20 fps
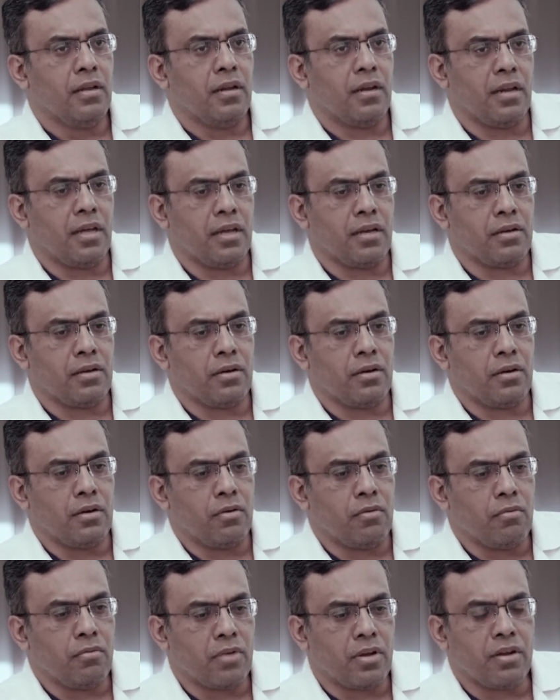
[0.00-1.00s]
like uh,
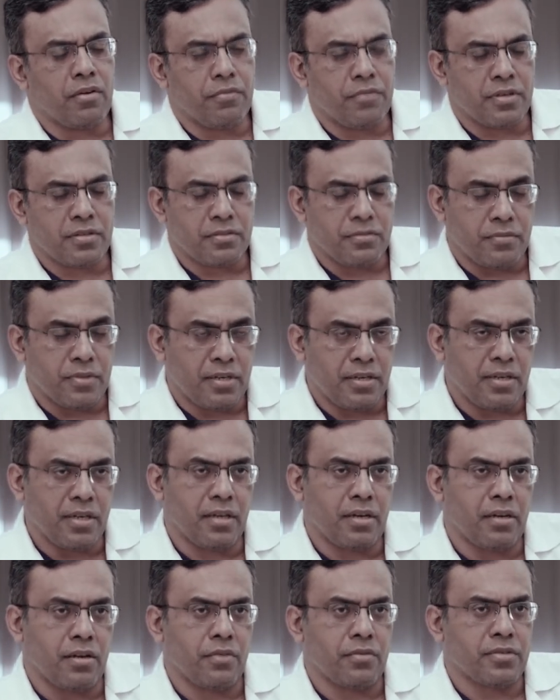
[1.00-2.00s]
one of us we
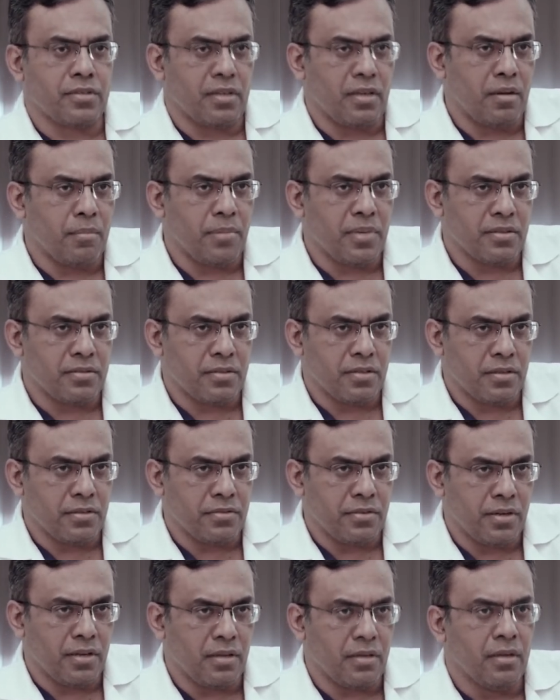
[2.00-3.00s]
take care of skull base
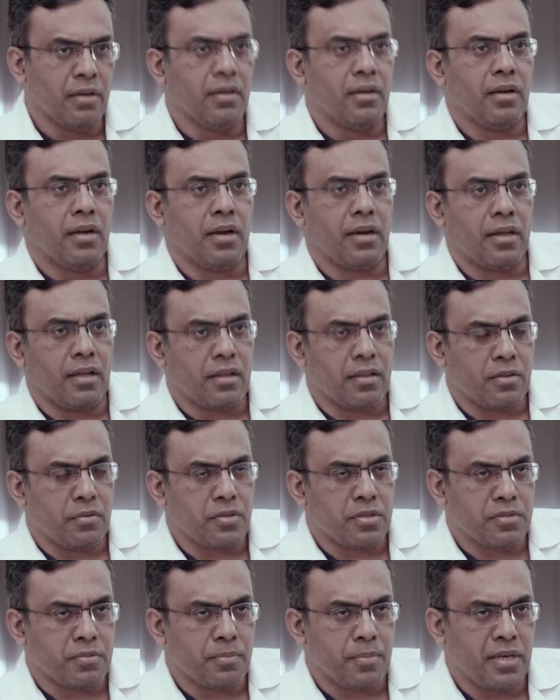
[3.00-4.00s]
surgery and another
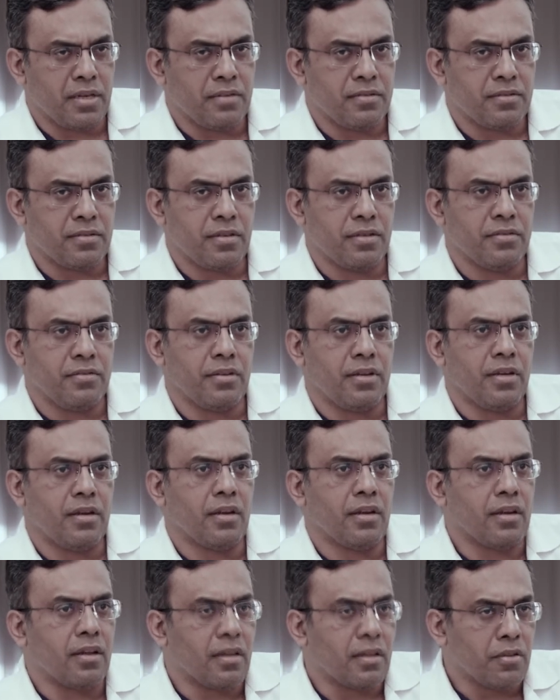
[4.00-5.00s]
one spine surgery
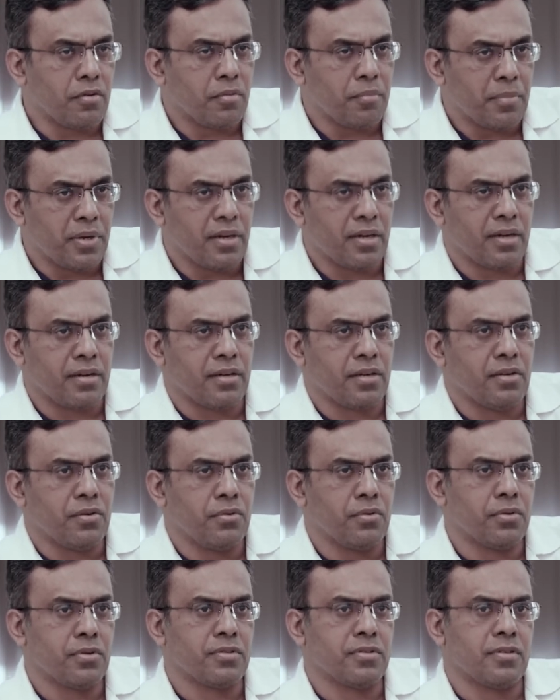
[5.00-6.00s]
and another one pediatric
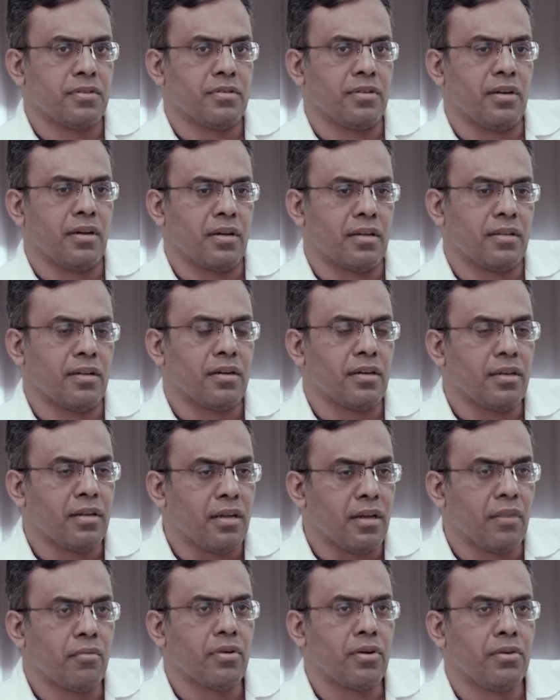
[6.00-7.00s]
neurosurgery like that
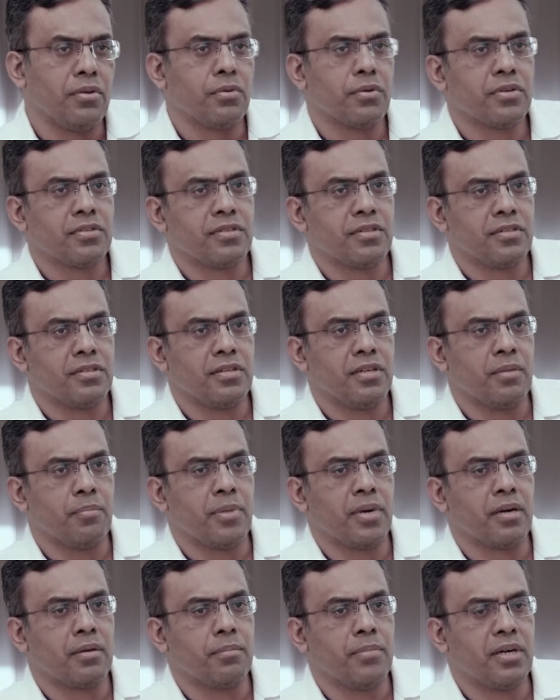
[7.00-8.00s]
in our neurosurgery
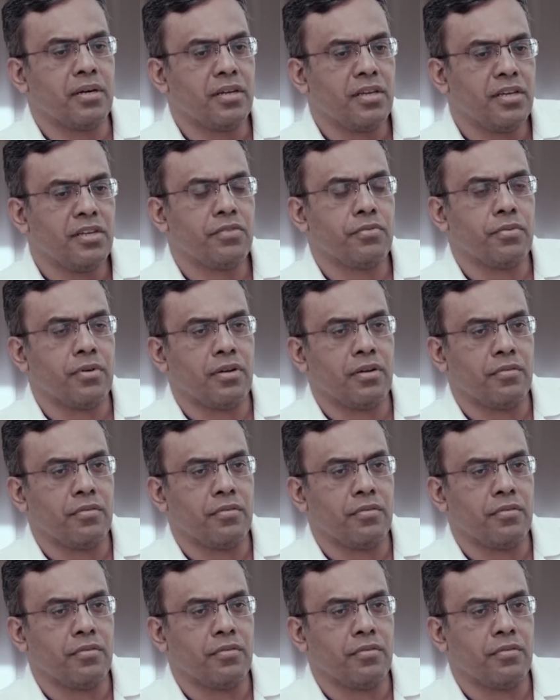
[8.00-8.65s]
department each one